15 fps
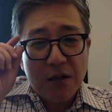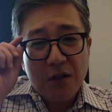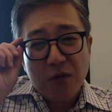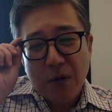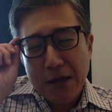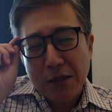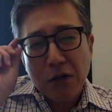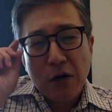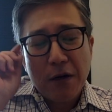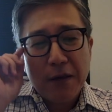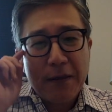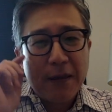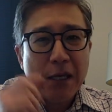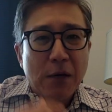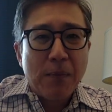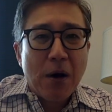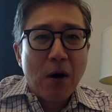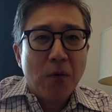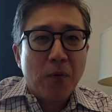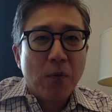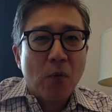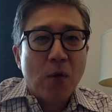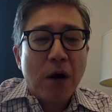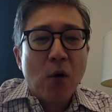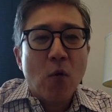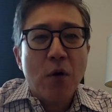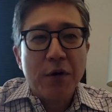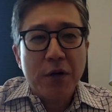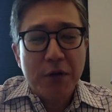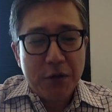So I started thinking about what I
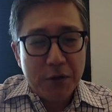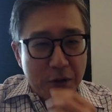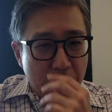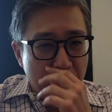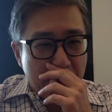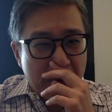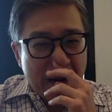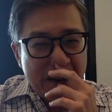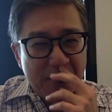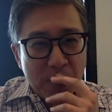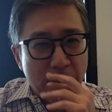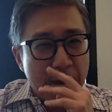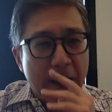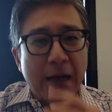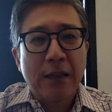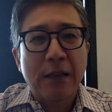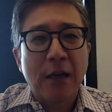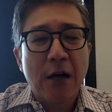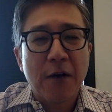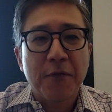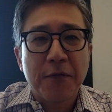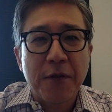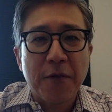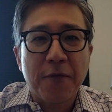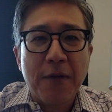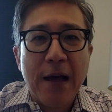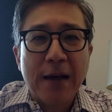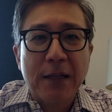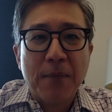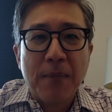wanted to do. I knew that I loved the
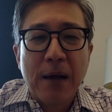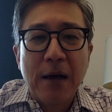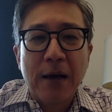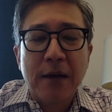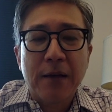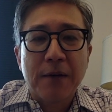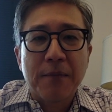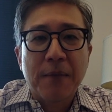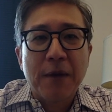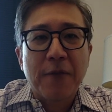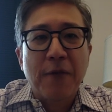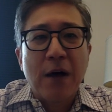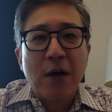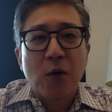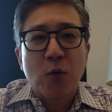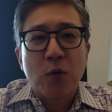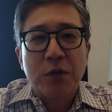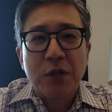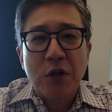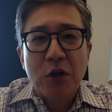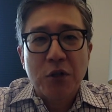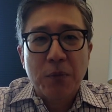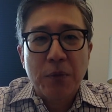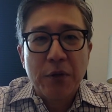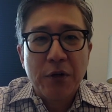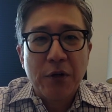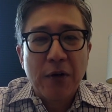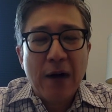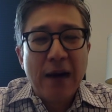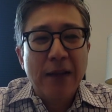fact that my my father was an
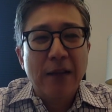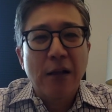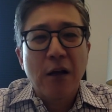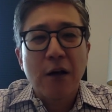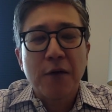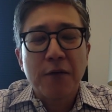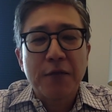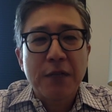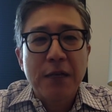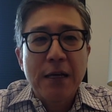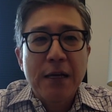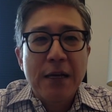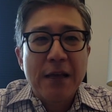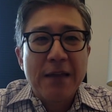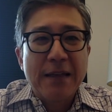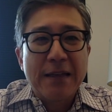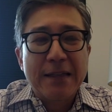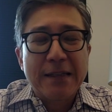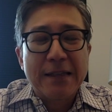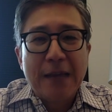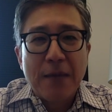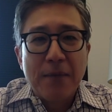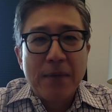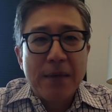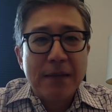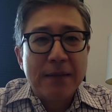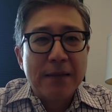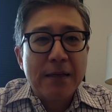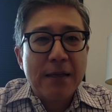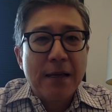entrepreneur. I loved the
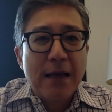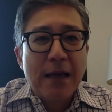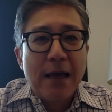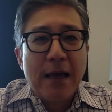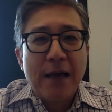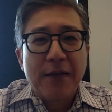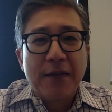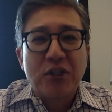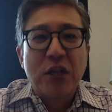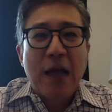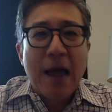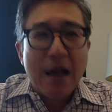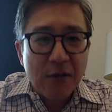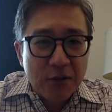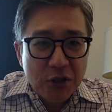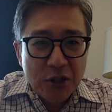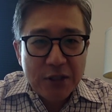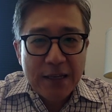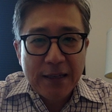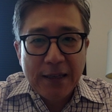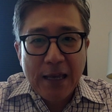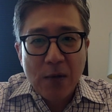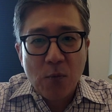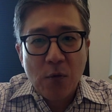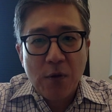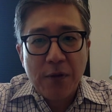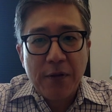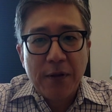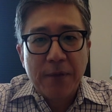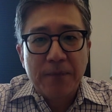excitement and the challenges that came
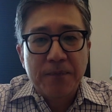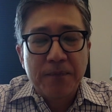with it.